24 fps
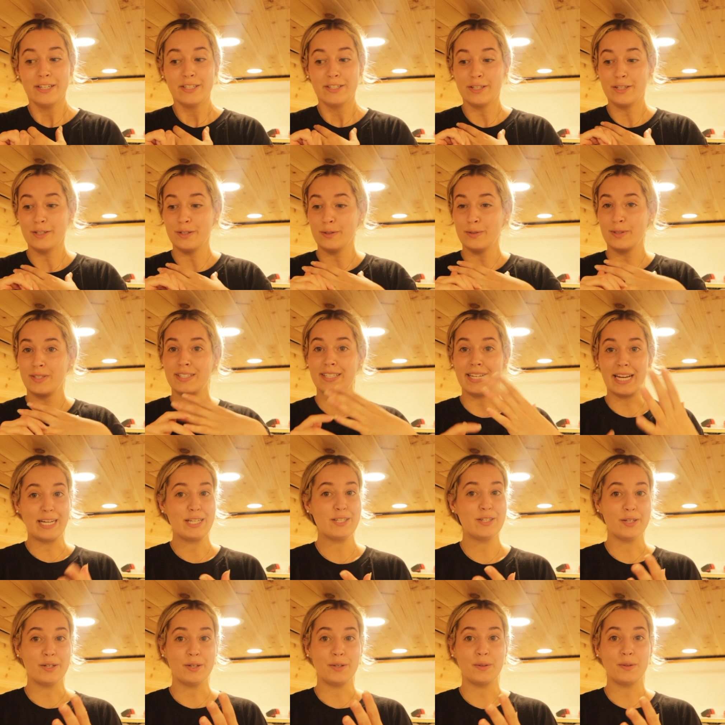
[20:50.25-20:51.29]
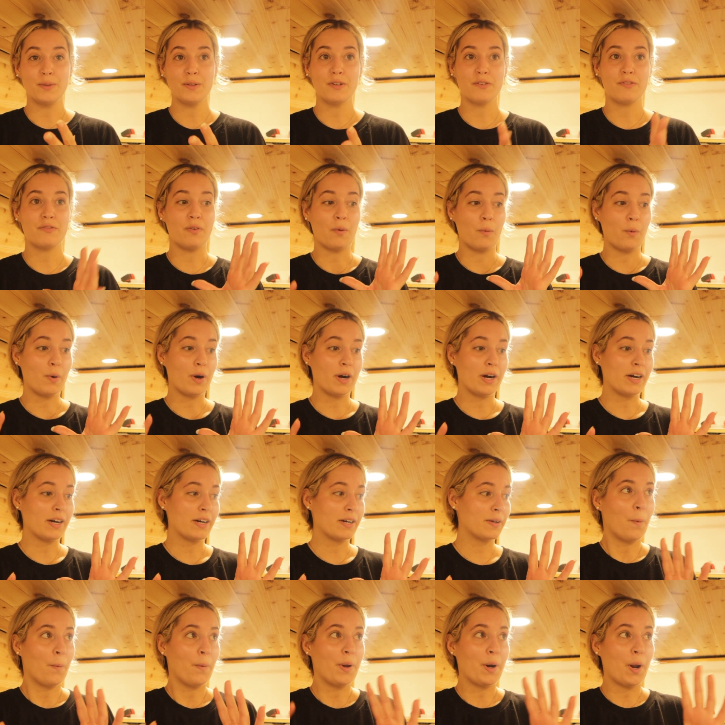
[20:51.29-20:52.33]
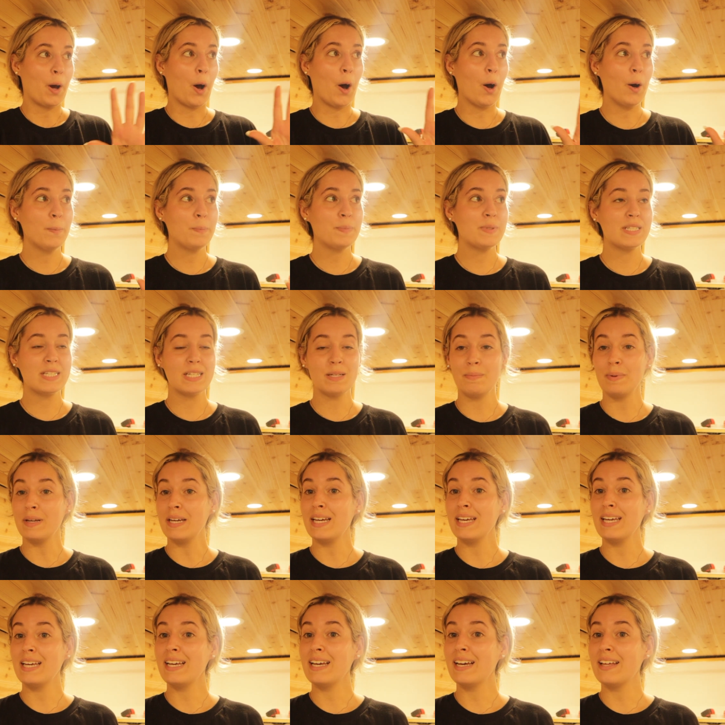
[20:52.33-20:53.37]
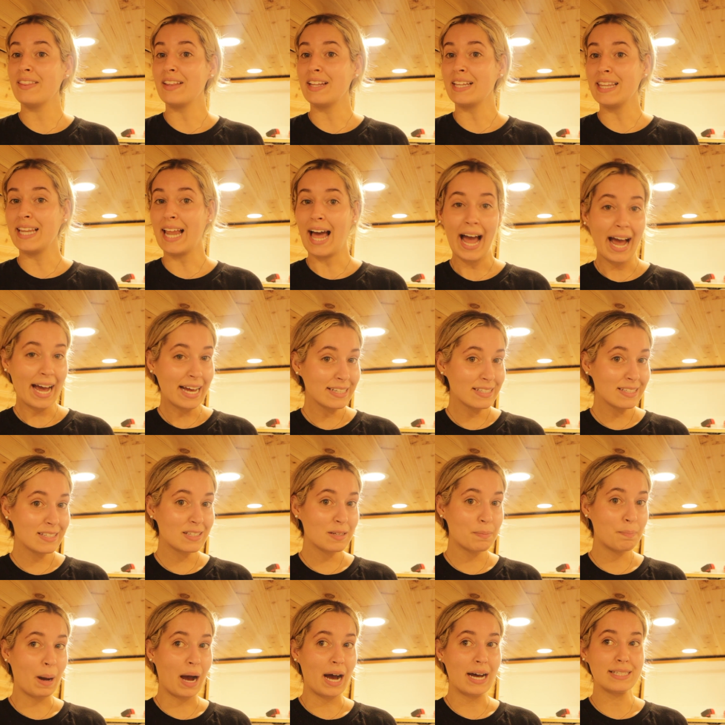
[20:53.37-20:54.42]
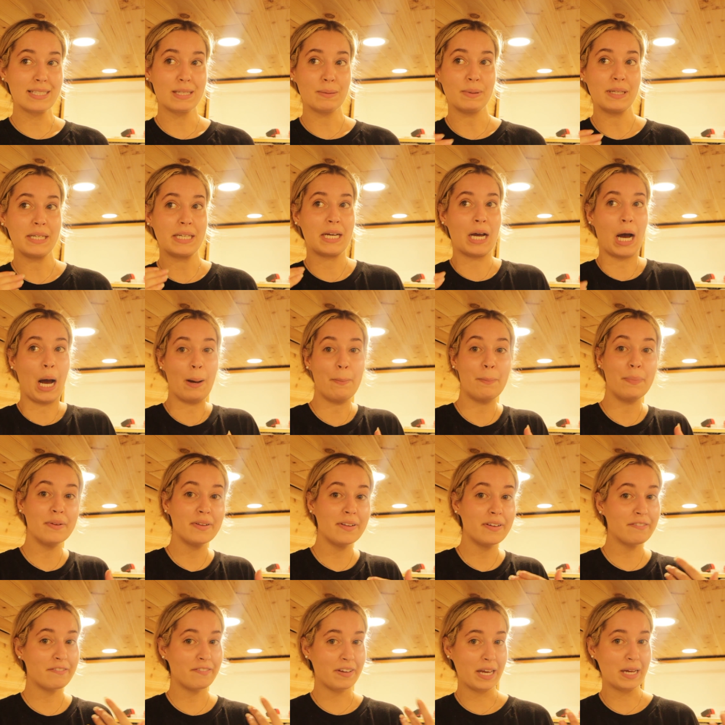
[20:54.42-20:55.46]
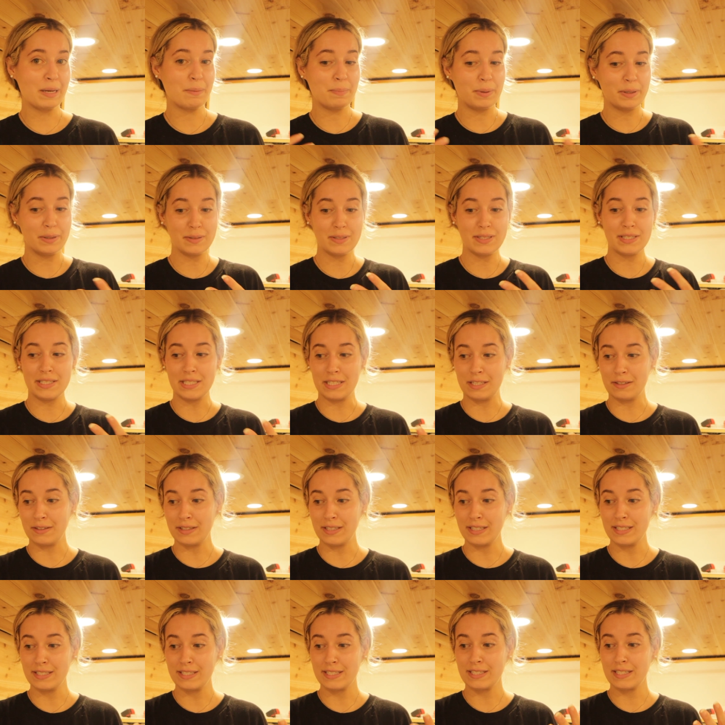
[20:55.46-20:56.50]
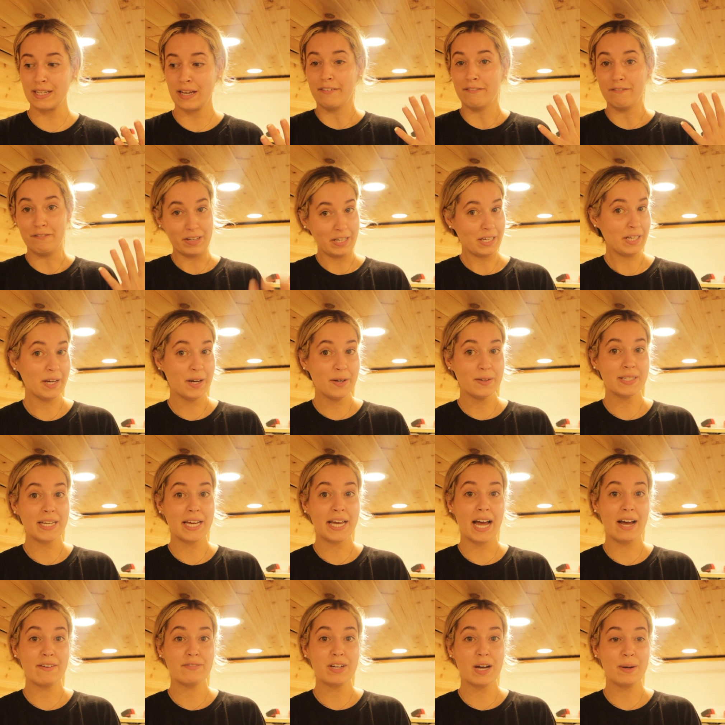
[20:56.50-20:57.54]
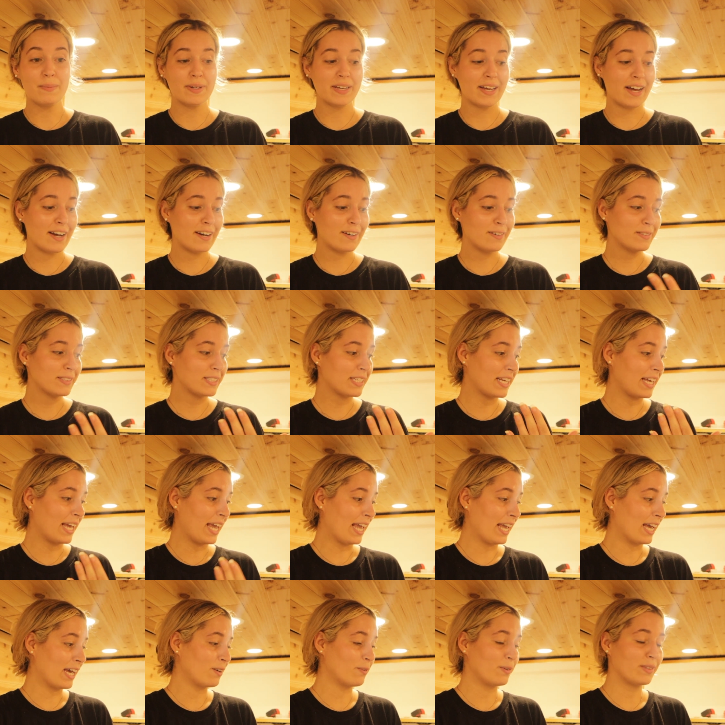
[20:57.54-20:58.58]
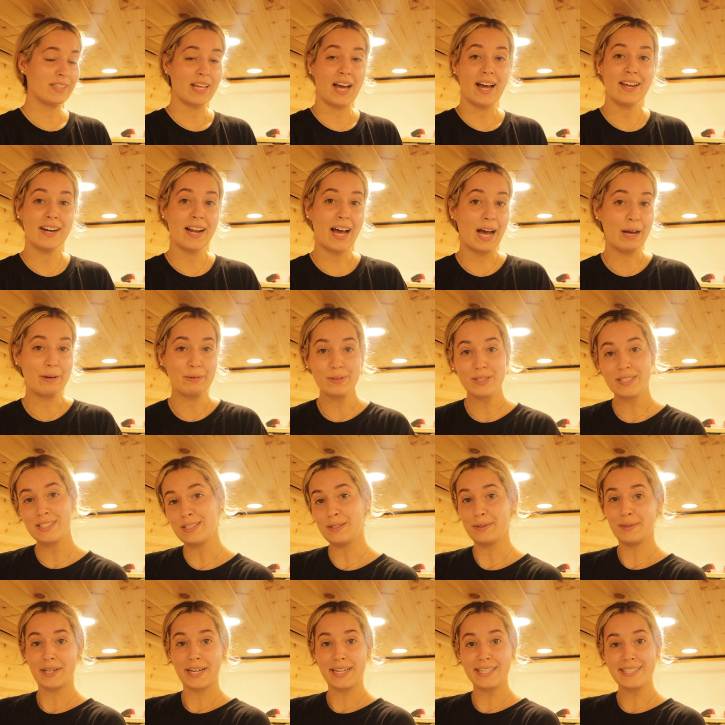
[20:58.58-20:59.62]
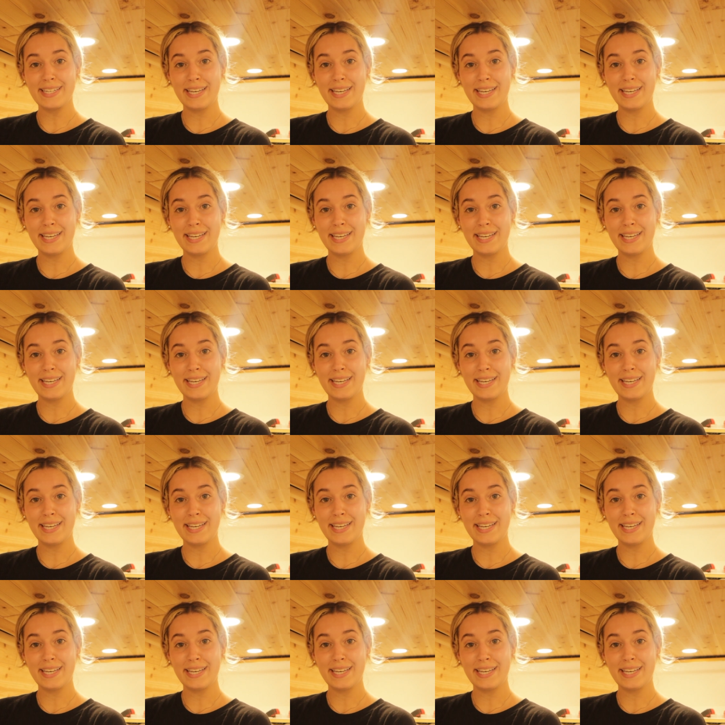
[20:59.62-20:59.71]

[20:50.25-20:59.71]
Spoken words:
to stay tuned for what hopes to be the last possibly couple of van build series videos I have coming out. And with that, I will see you guys